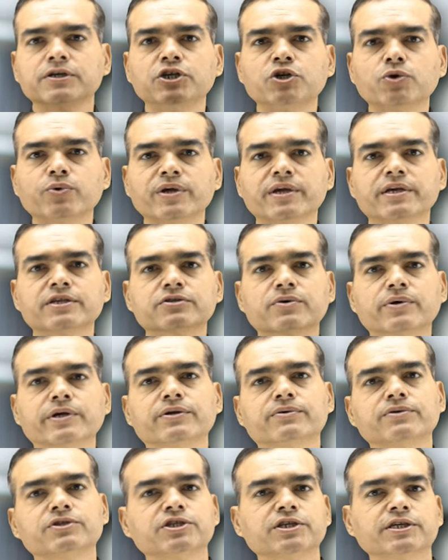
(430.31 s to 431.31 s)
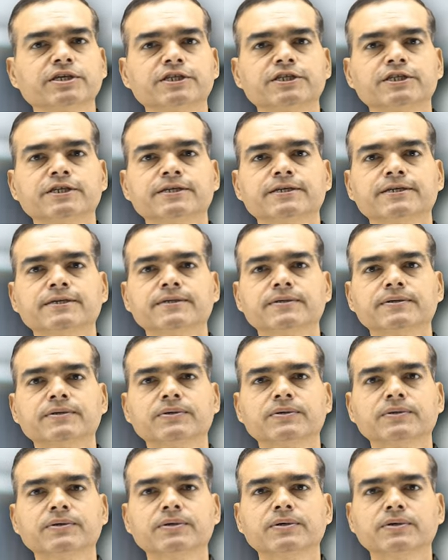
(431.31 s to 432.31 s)
Doing is going to change.
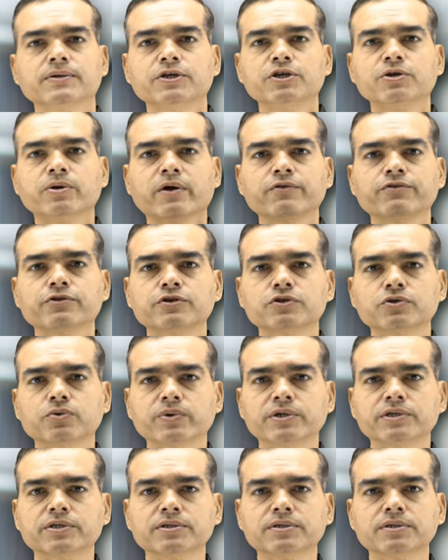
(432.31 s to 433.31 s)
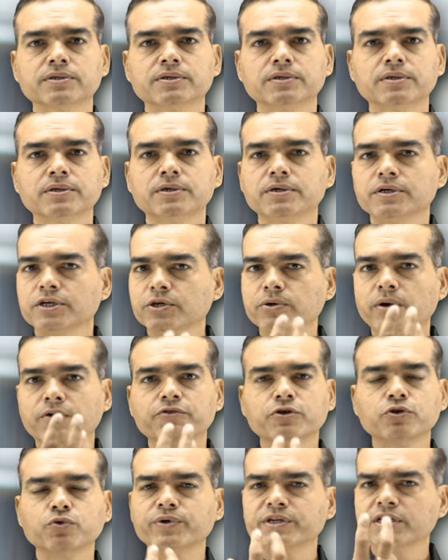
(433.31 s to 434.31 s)
You have to do it. You have
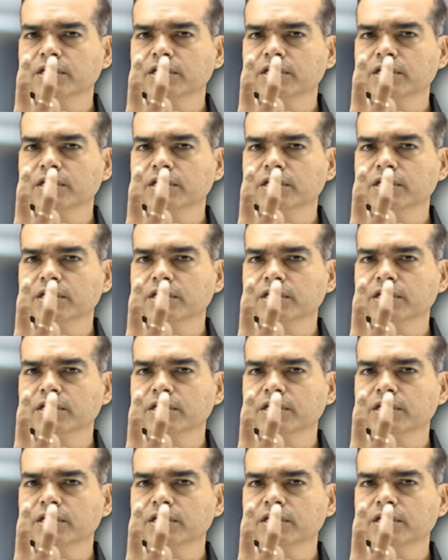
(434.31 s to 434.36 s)
to do